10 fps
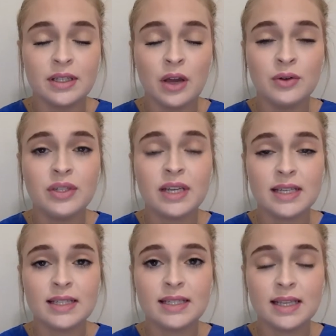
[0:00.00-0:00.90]
OTs
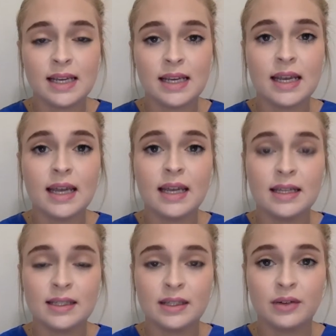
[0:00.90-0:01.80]
see in
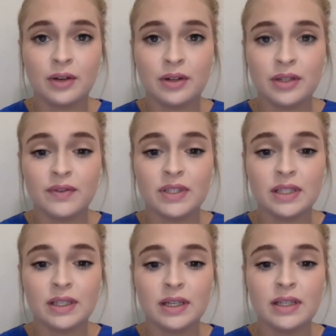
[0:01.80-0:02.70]
skilled nursing
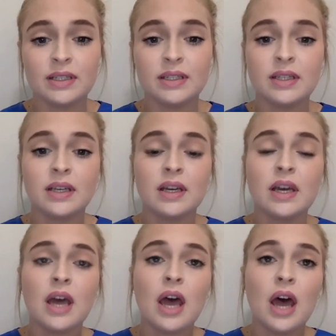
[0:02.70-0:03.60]
facilities.
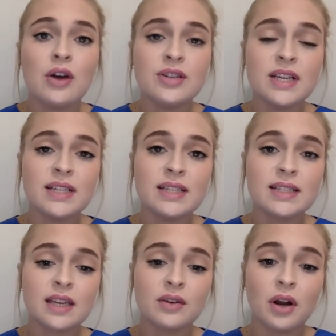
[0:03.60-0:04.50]
OTs in
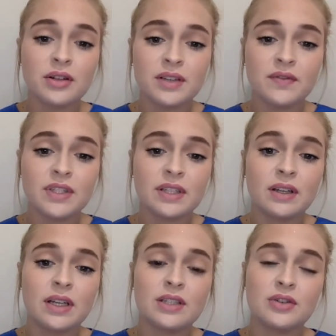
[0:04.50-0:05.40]
skilled nursing
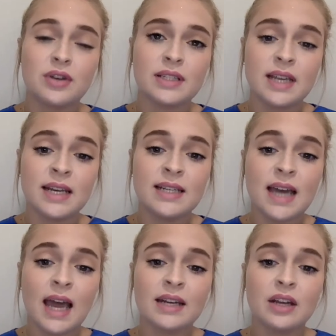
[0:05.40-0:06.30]
facilities address any
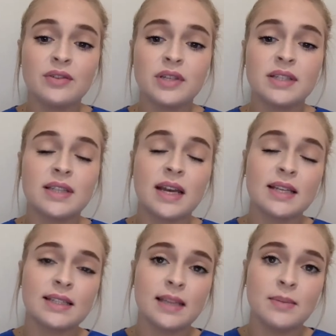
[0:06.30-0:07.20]
diagnosis that
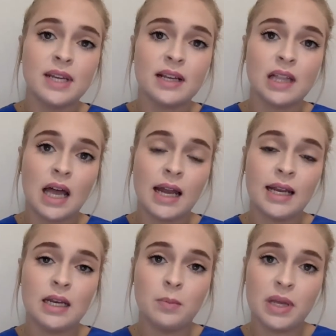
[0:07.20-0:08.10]
is limiting client
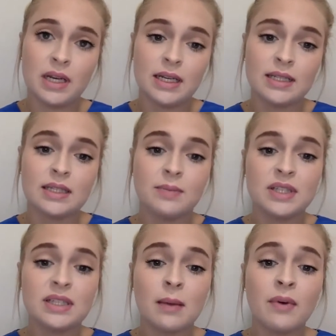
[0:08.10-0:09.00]
independence, but
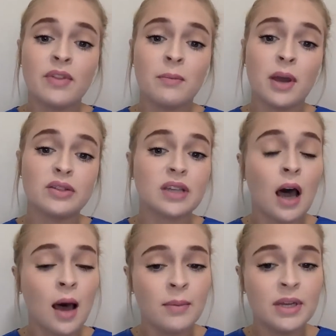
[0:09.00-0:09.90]
some of the most
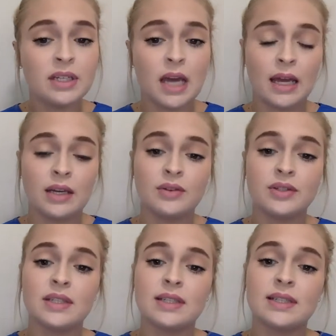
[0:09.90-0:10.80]
common
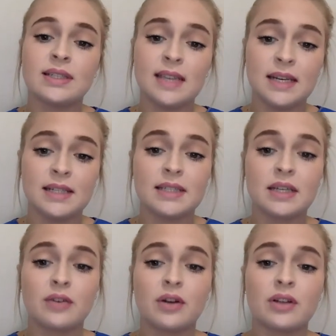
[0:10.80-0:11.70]
diagnoses seen in
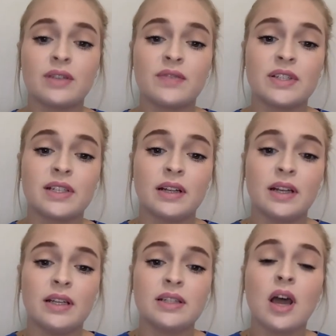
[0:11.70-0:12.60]
skilled nursing
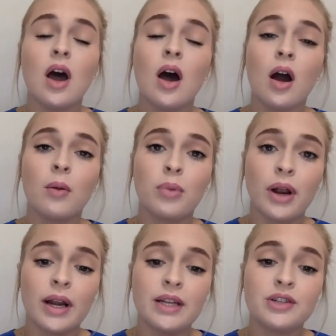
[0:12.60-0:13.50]
facilities are
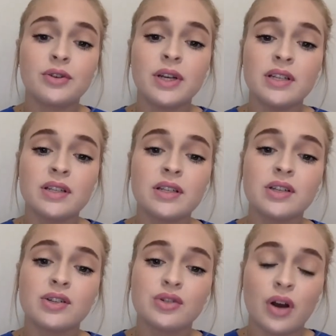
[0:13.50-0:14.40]
brain injuries,
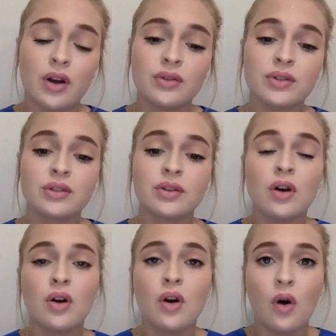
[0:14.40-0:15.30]
strokes,
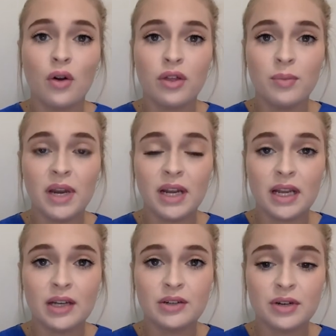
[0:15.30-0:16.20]
orthopedic
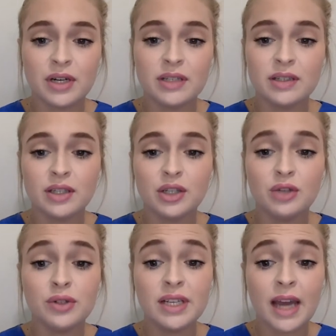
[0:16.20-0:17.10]
injuries,
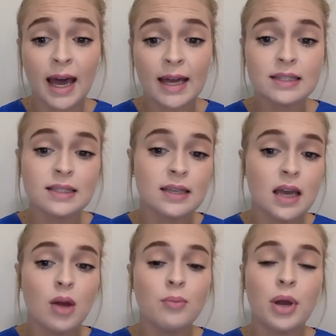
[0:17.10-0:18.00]
UTIs,
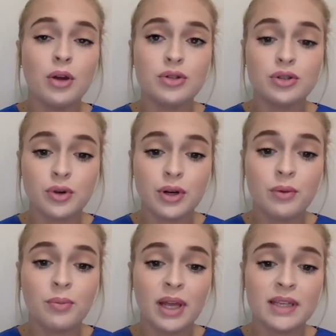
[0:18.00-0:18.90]
post-joint
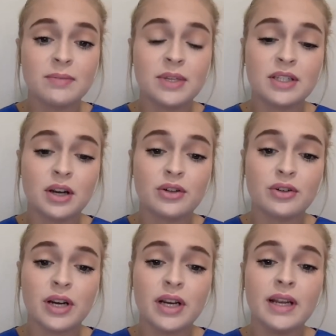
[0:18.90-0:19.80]
replacement
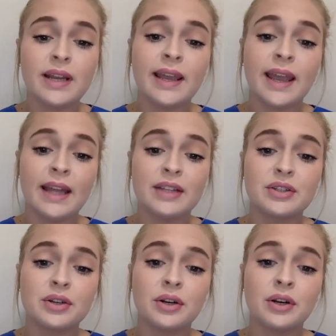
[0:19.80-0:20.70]
surgery,
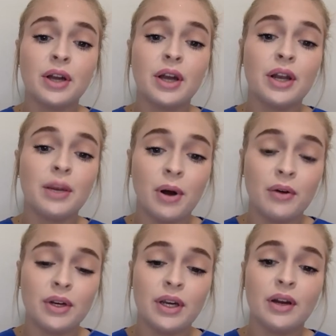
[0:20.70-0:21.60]
cancer,
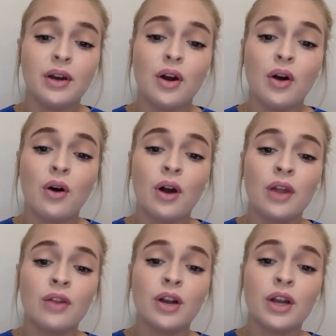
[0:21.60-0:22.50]
pneumonia, or
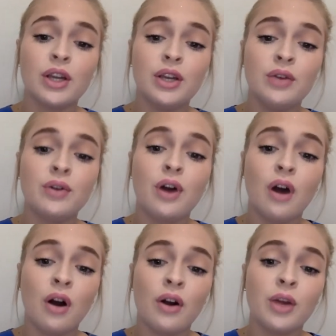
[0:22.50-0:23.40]
other acute
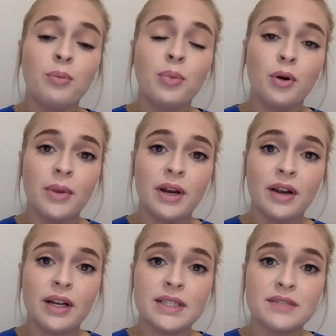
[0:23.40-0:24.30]

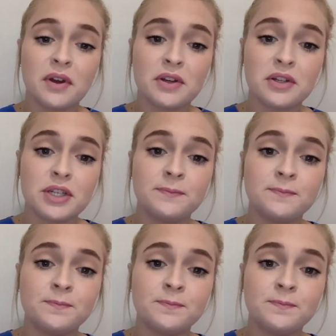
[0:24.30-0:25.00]
cardiopulmonary dysfunction.